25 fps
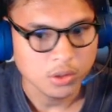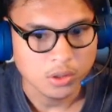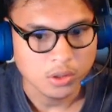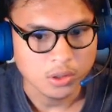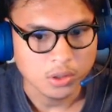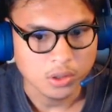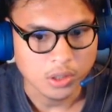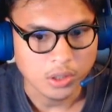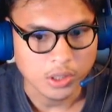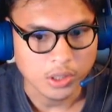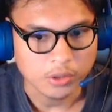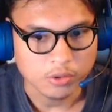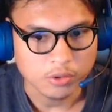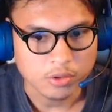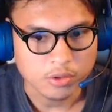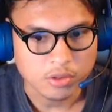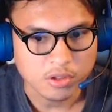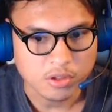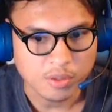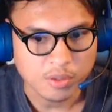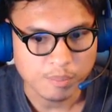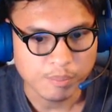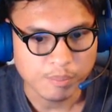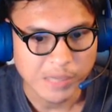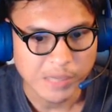I don't
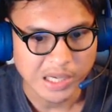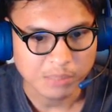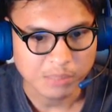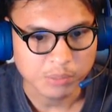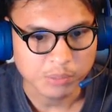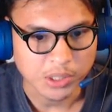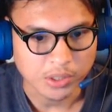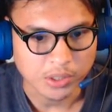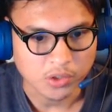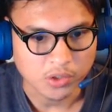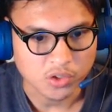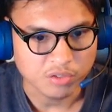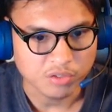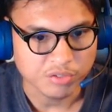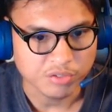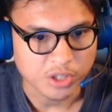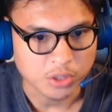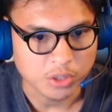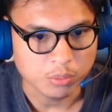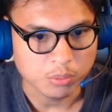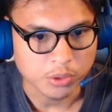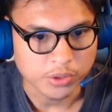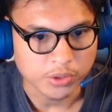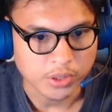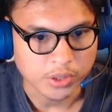think backpack is
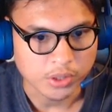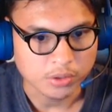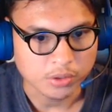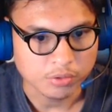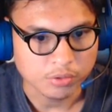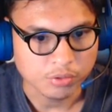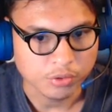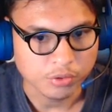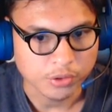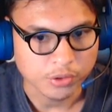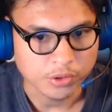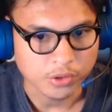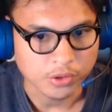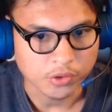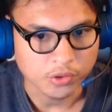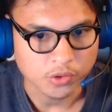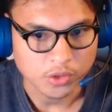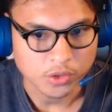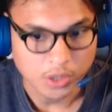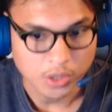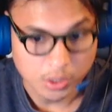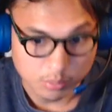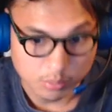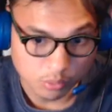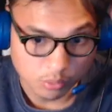available yet for this
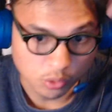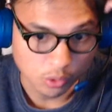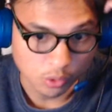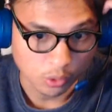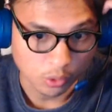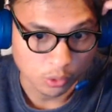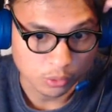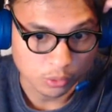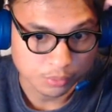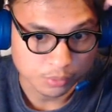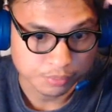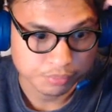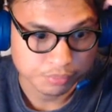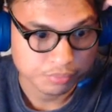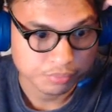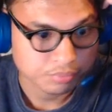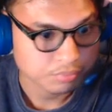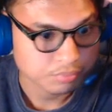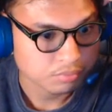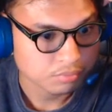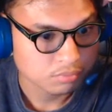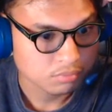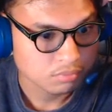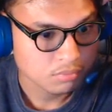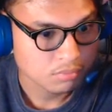game, so
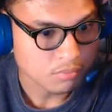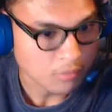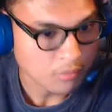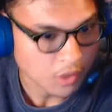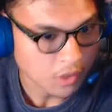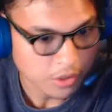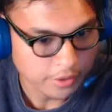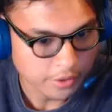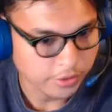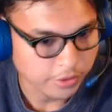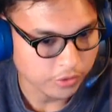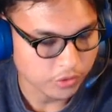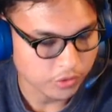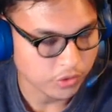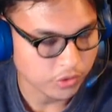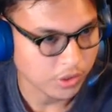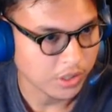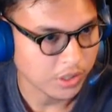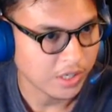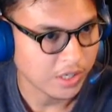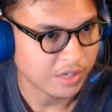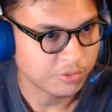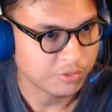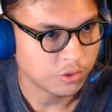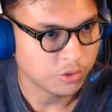you're just gonna
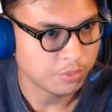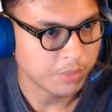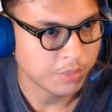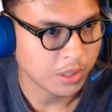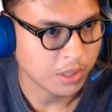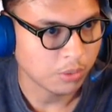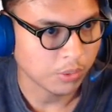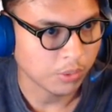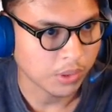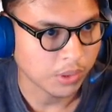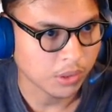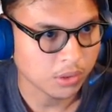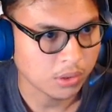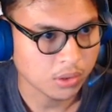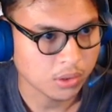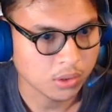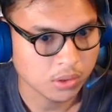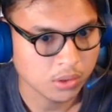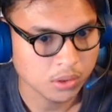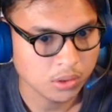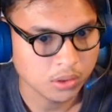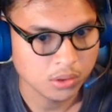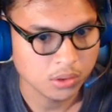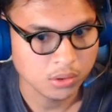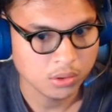have to bear with it.
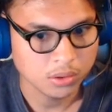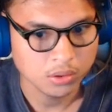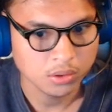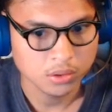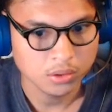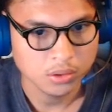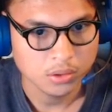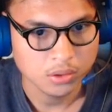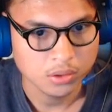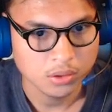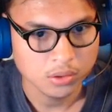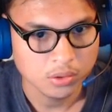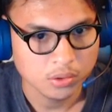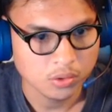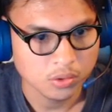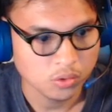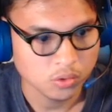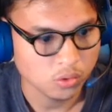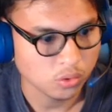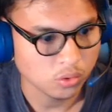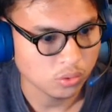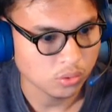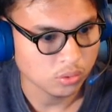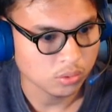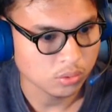
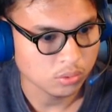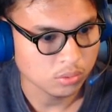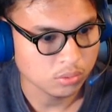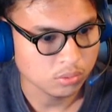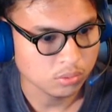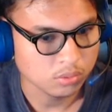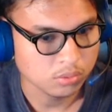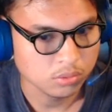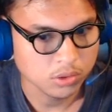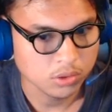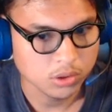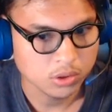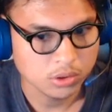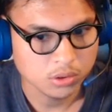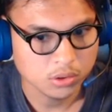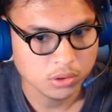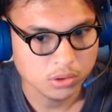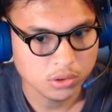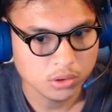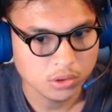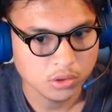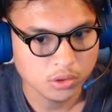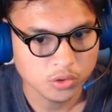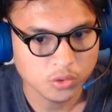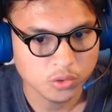So yeah,
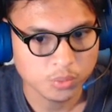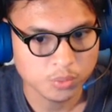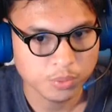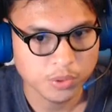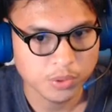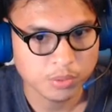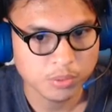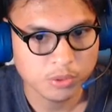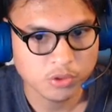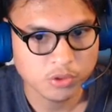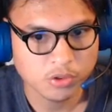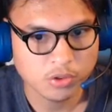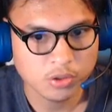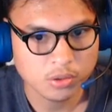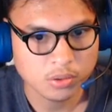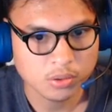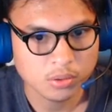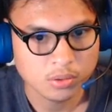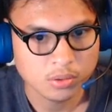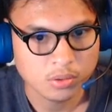that's pretty much it.